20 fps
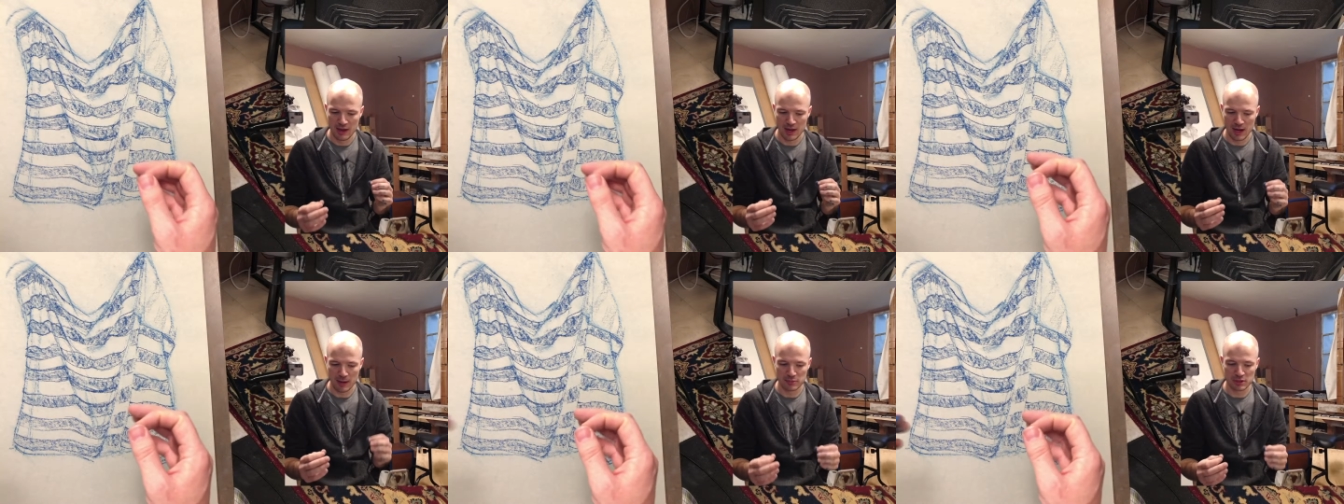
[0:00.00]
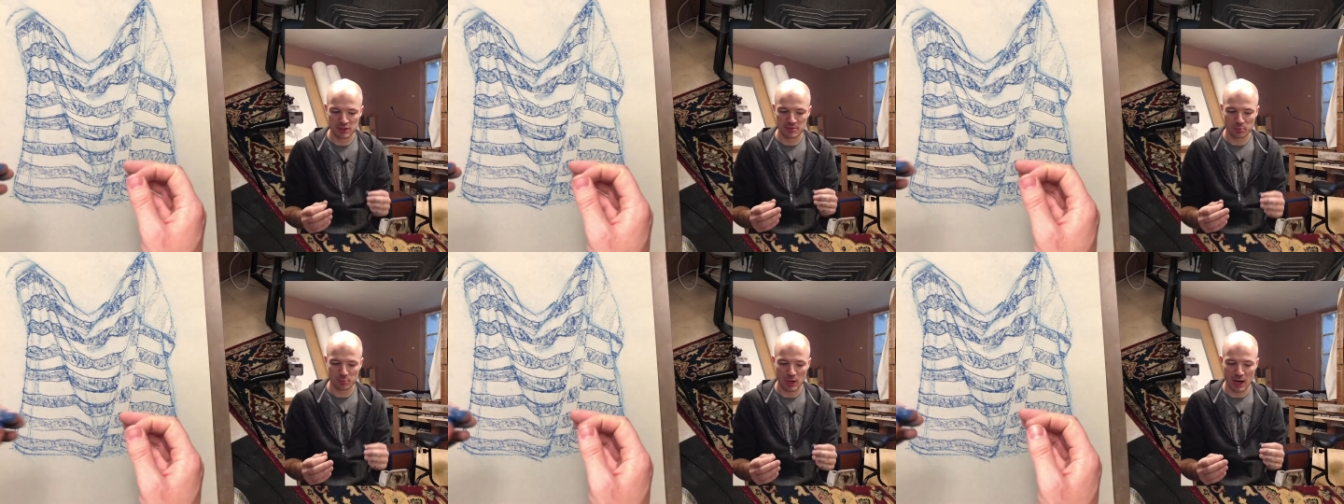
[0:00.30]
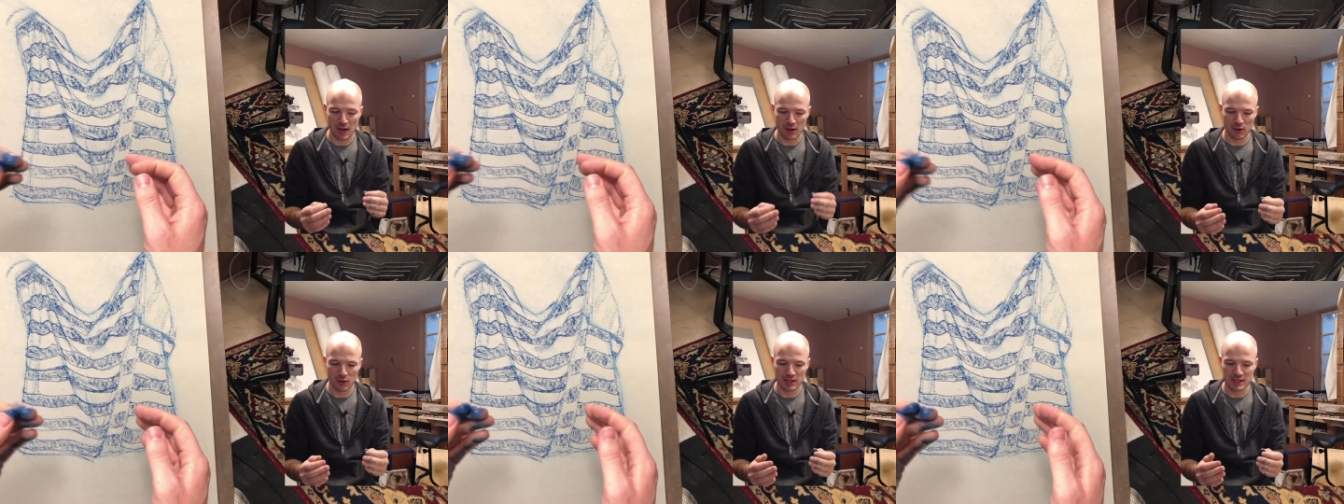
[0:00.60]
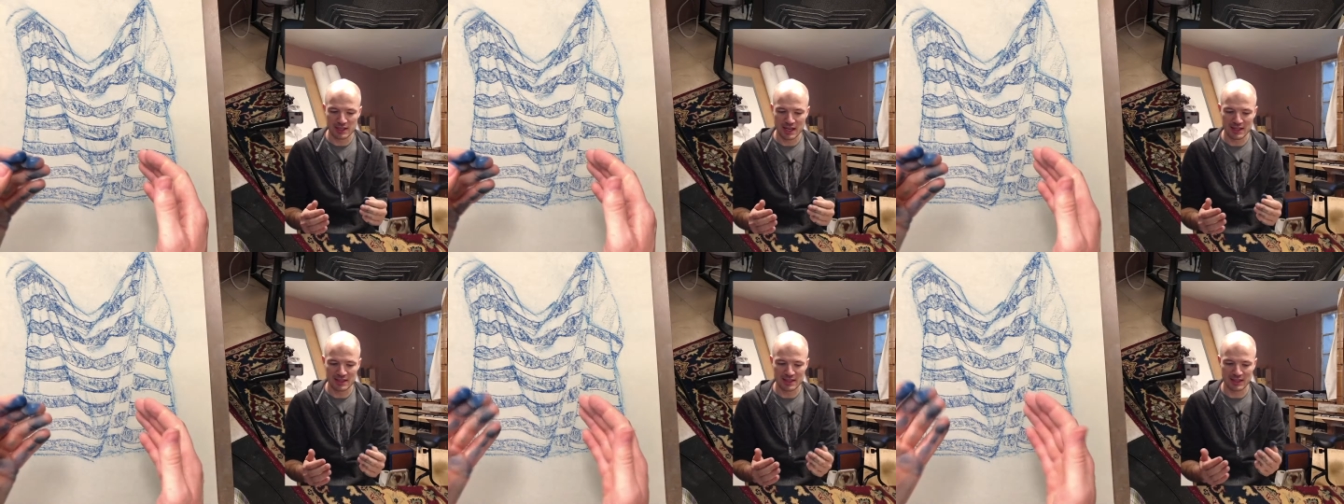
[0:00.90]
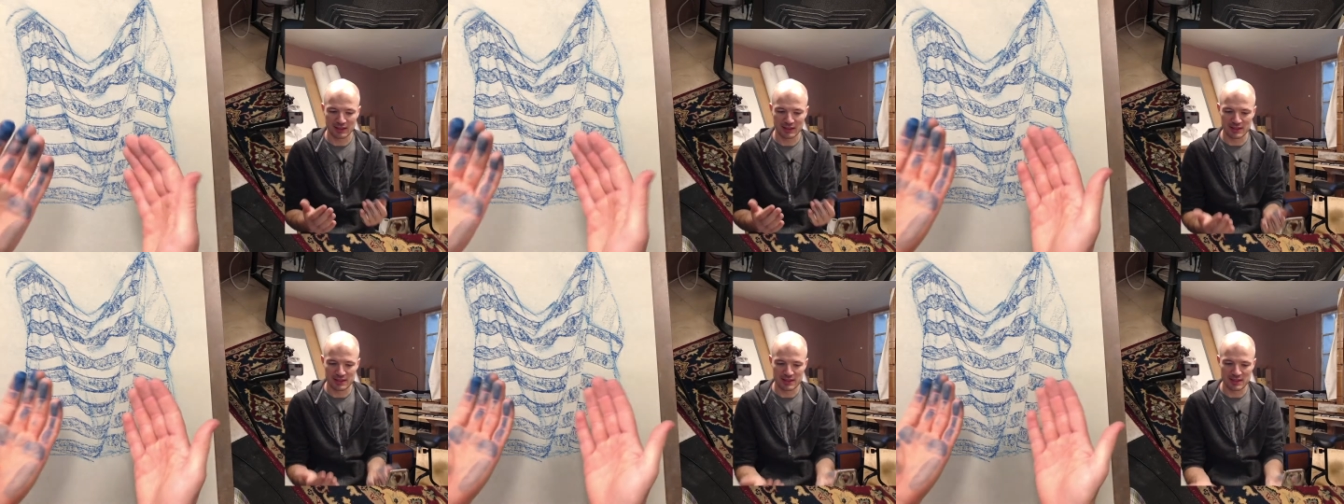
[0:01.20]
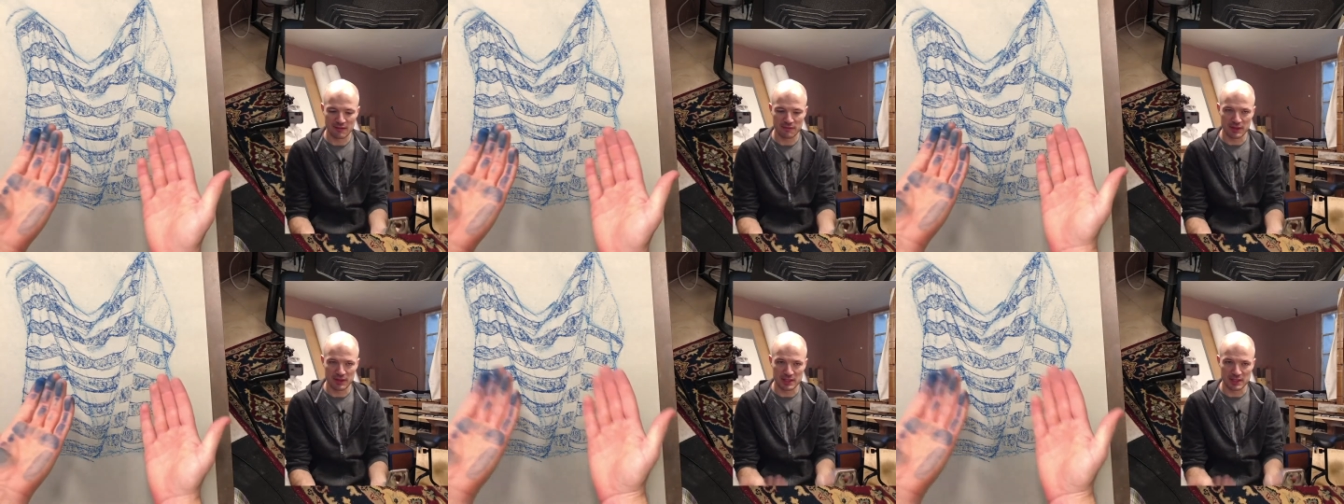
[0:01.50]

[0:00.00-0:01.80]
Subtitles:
I'm just prioritizing the stuff that's